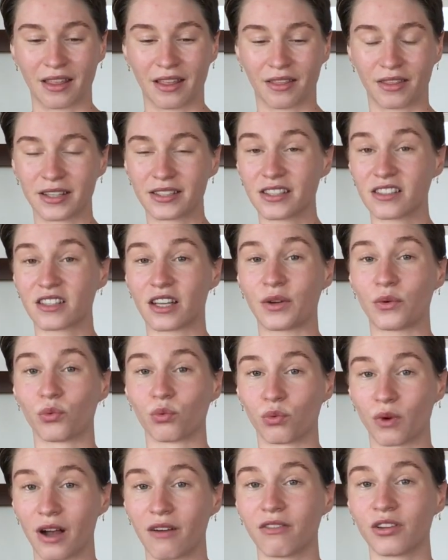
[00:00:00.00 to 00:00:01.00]
This is a
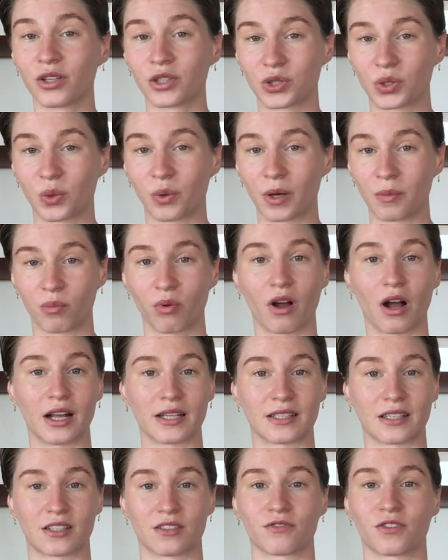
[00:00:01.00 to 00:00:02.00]
revelatory
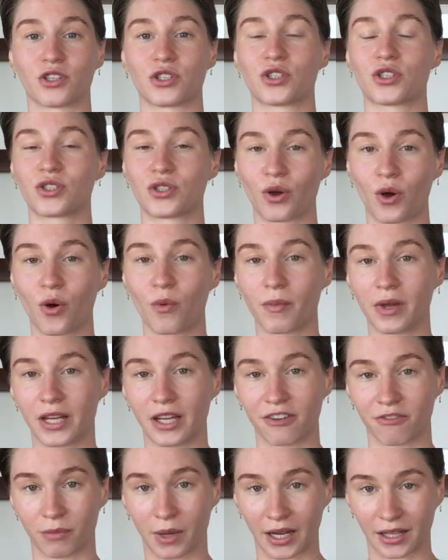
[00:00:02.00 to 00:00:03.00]
process for so many
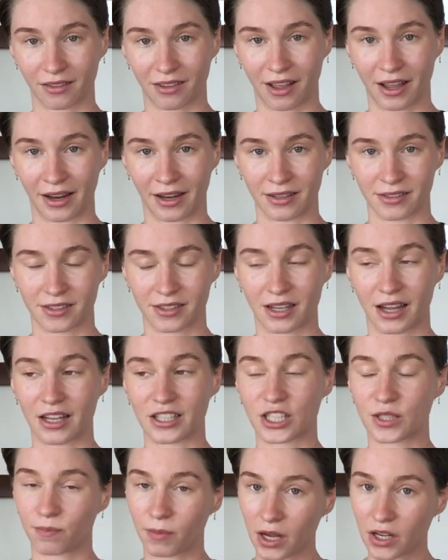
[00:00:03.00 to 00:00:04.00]
of my clients,
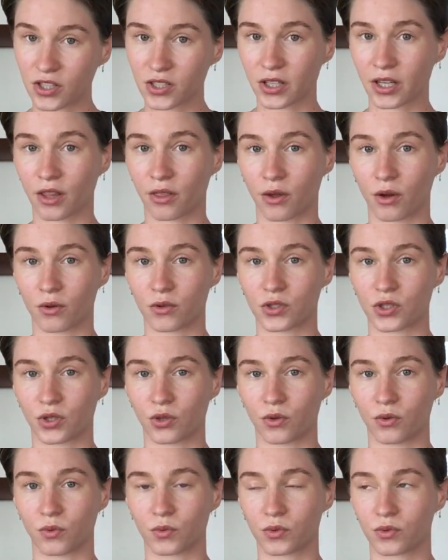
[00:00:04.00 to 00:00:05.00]
especially those
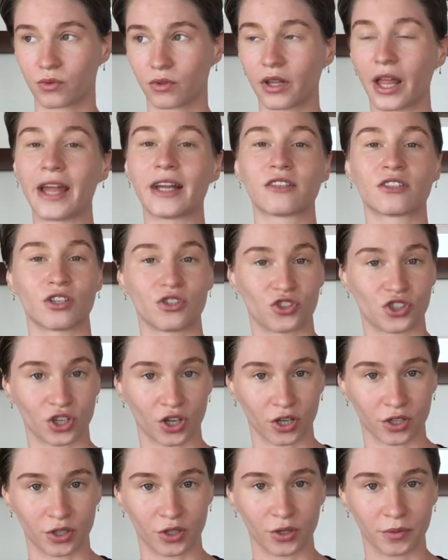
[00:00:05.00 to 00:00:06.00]
who like to
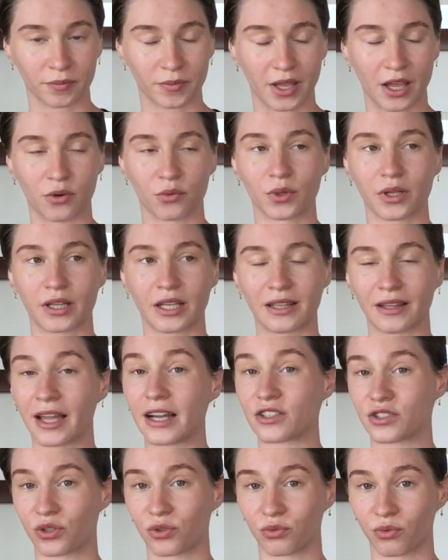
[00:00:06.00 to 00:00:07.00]
journal and really
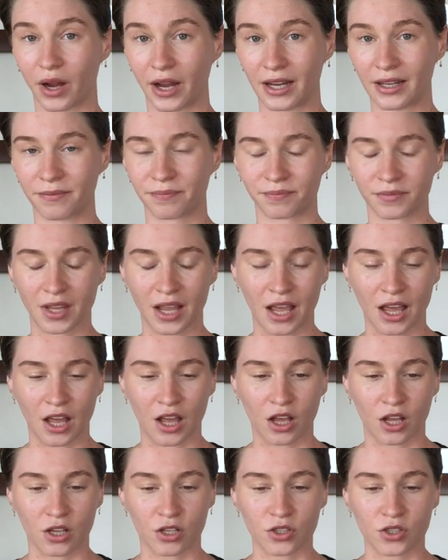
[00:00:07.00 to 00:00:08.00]
like to write.
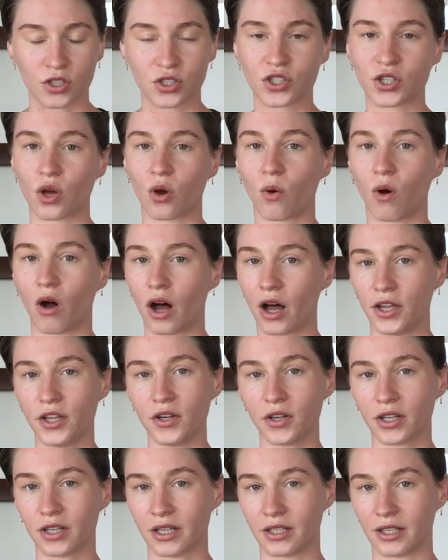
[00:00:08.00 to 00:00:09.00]
So all
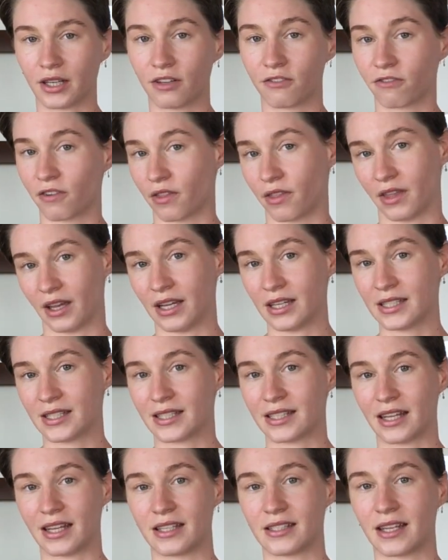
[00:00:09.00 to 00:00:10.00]
you're gonna need for
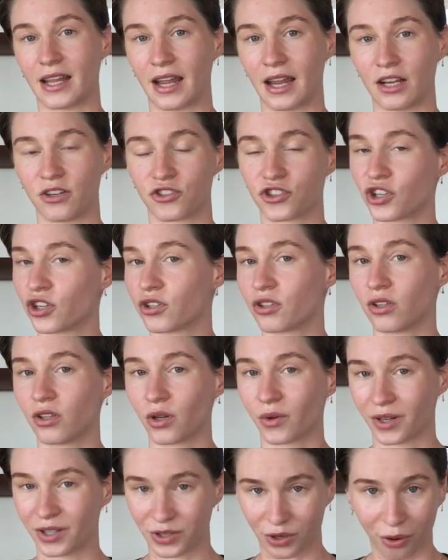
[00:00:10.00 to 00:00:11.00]
this is a journal
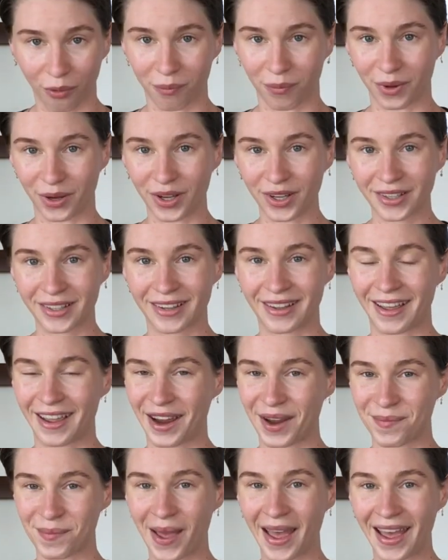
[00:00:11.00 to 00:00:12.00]
or a notebook,
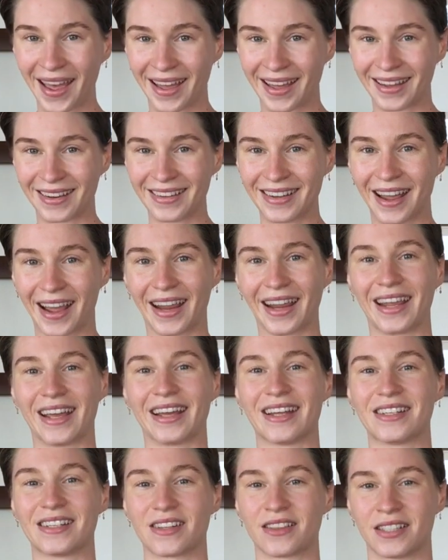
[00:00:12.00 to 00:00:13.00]
a pen,
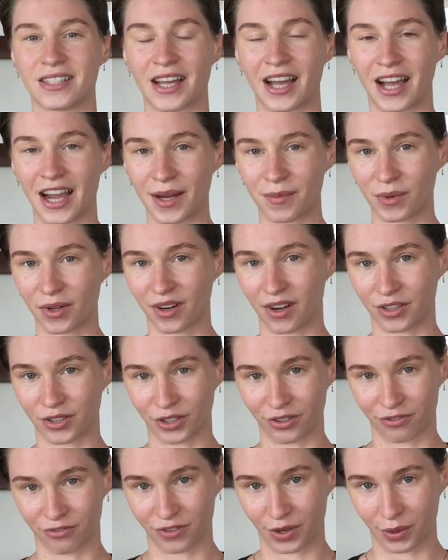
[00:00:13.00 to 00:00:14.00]
and the timer on
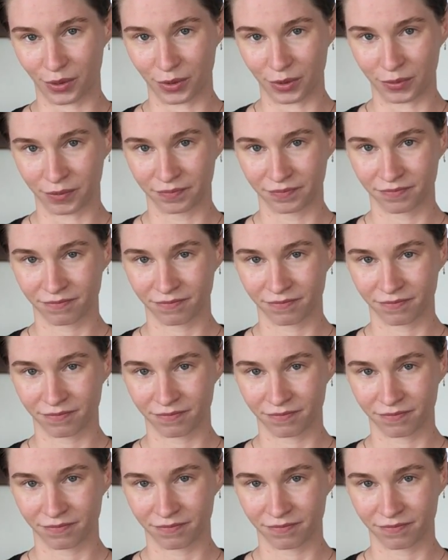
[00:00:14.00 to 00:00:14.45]
your phone.